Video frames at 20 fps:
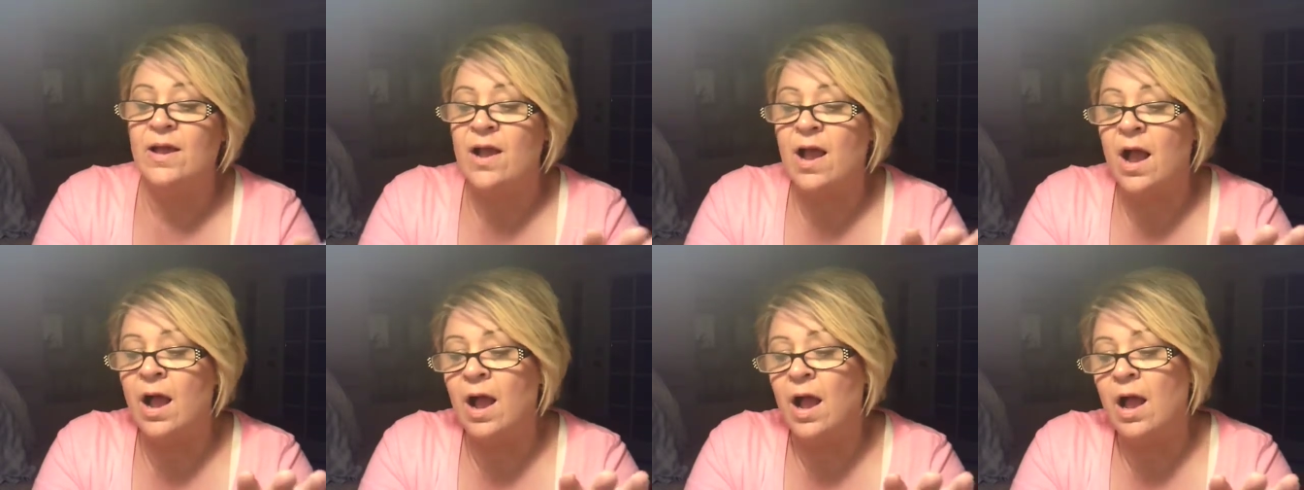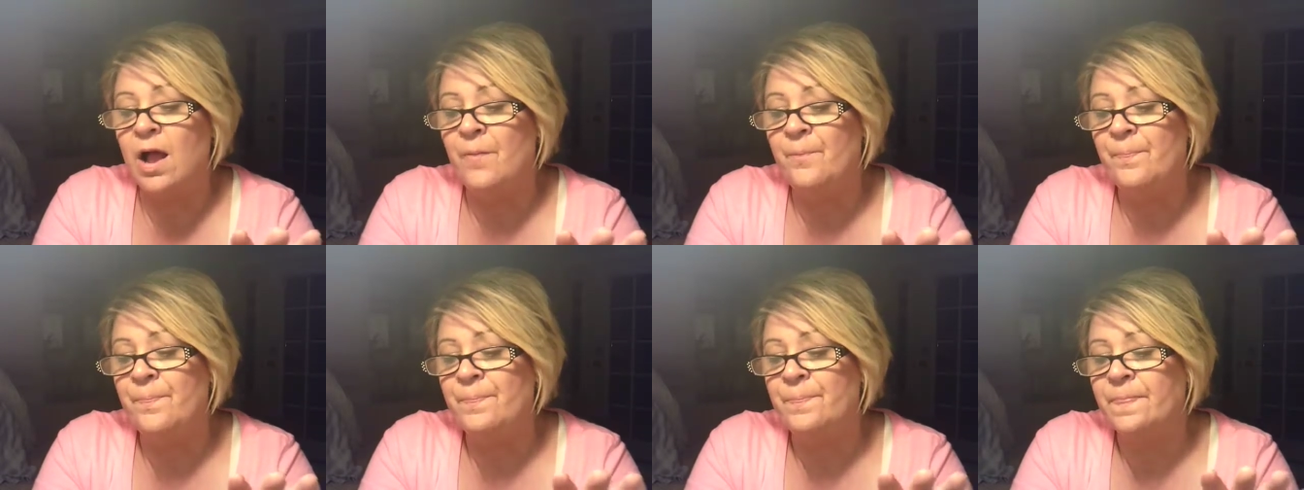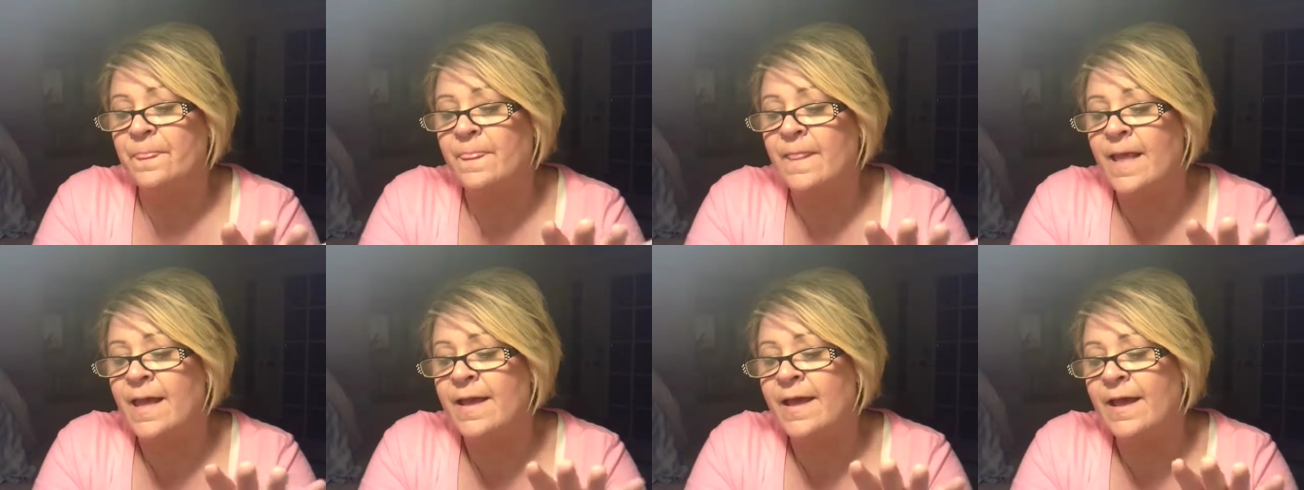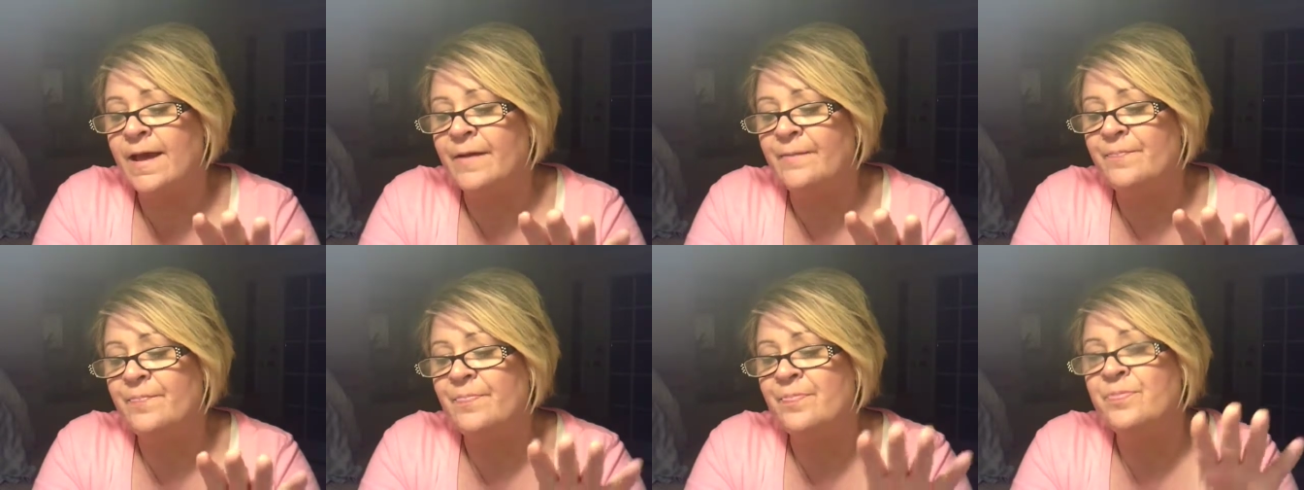and
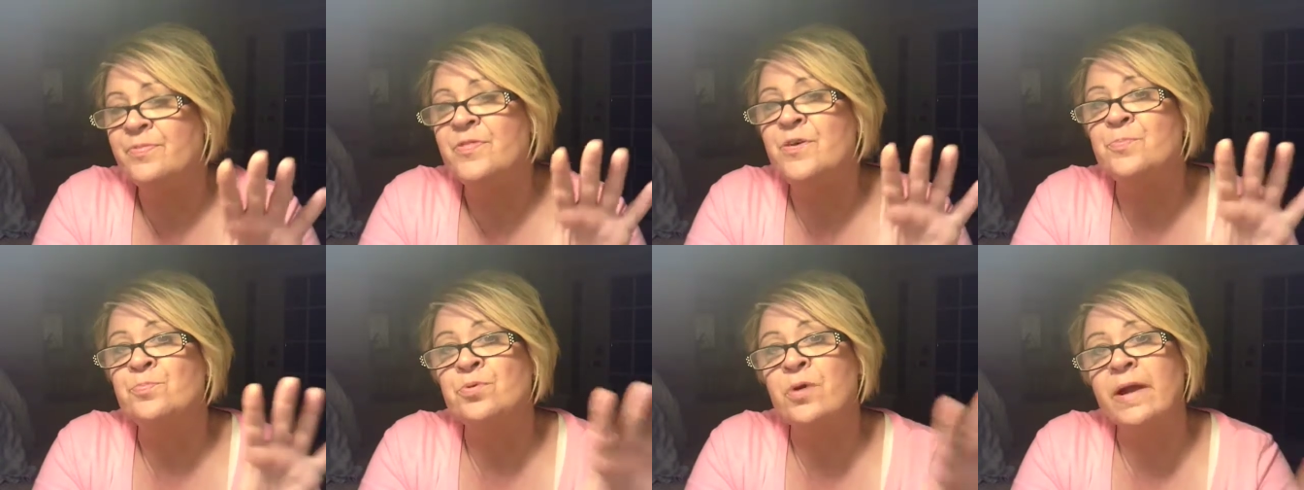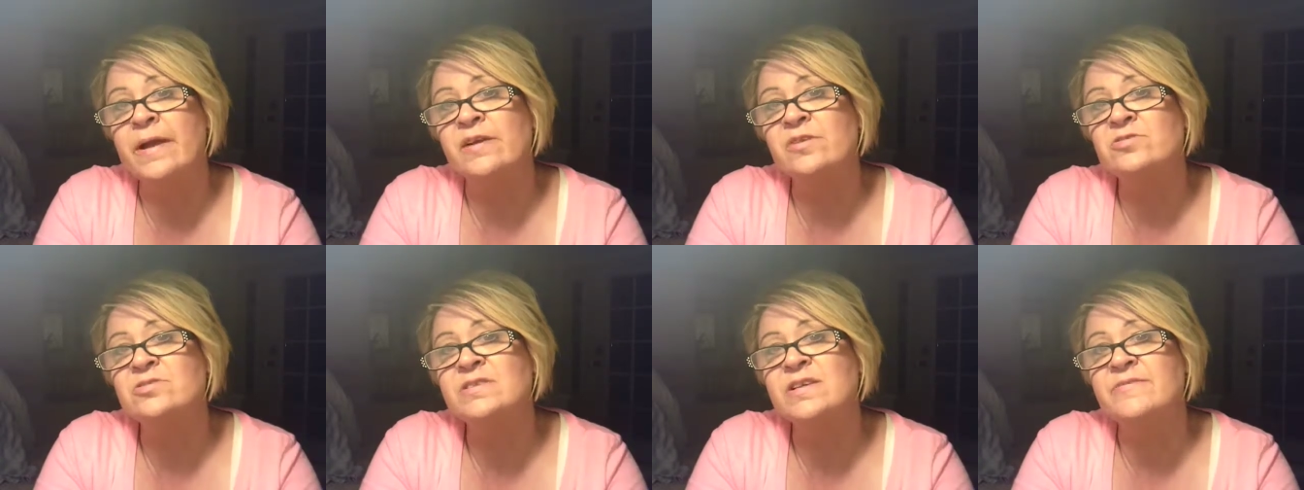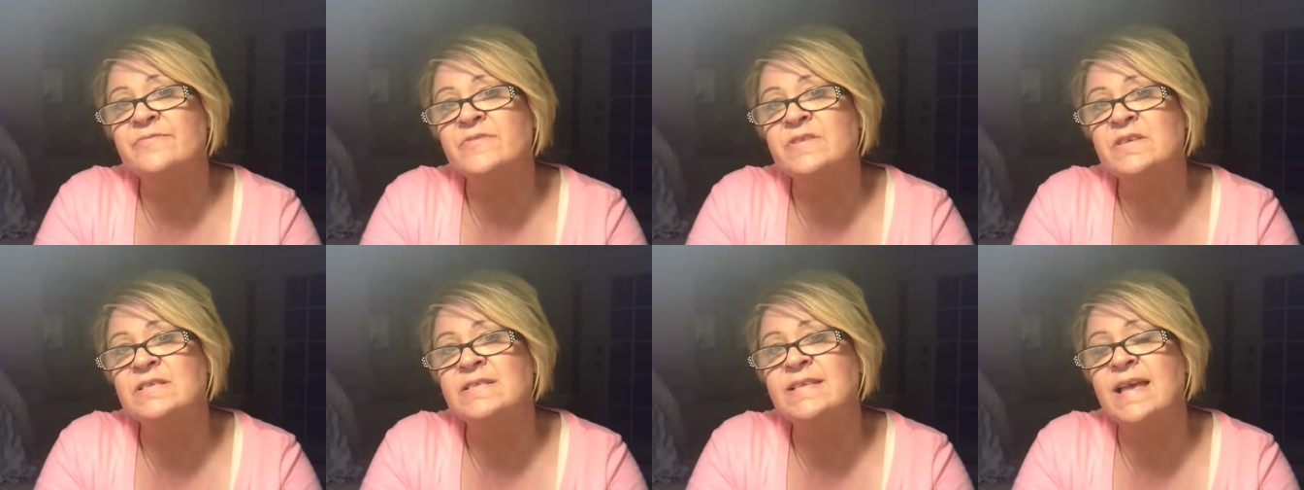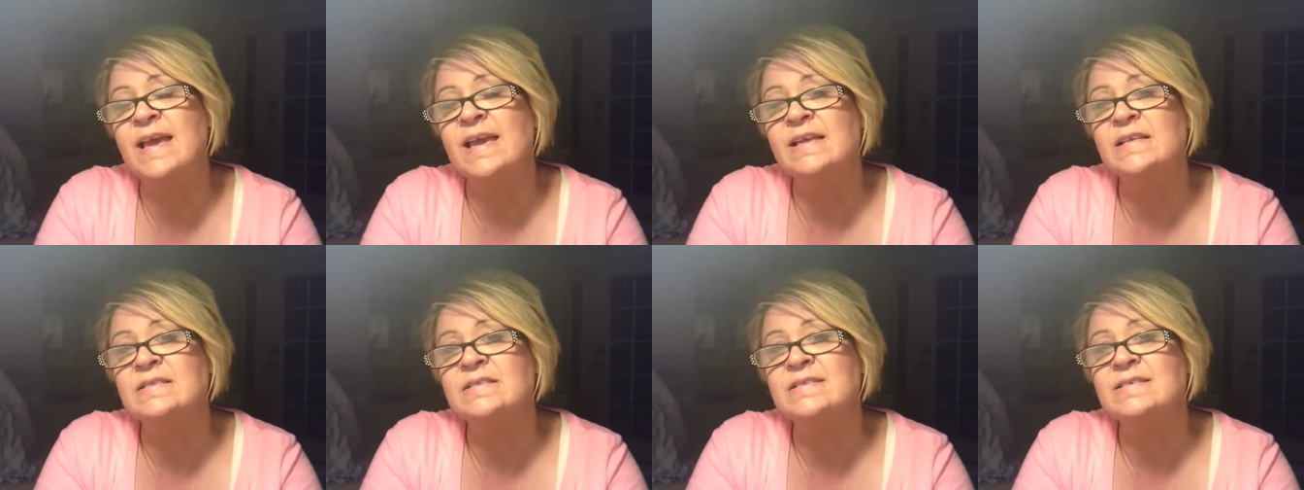the prayers of the
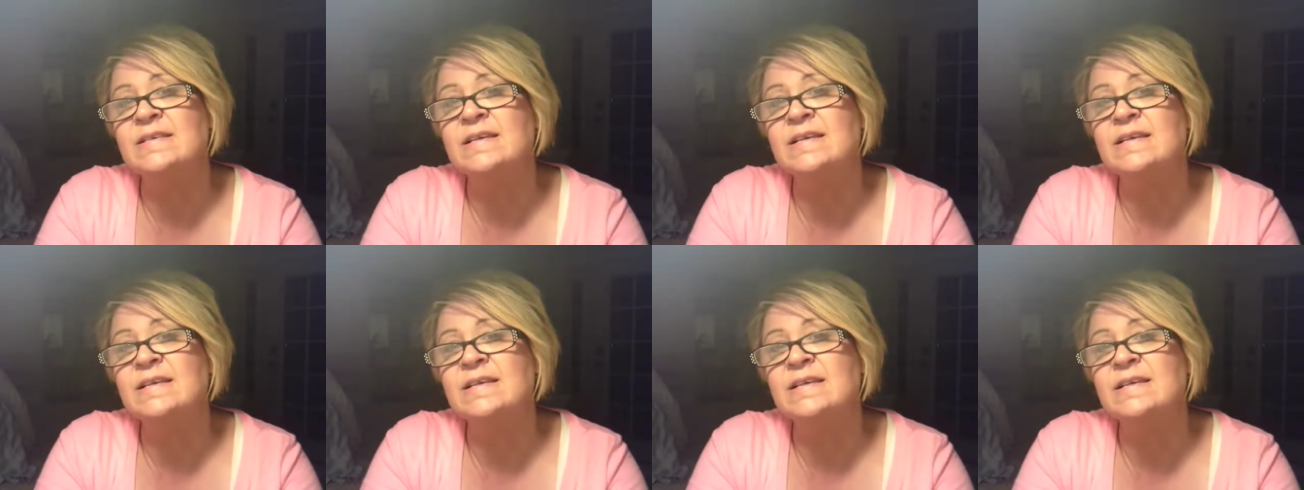saints,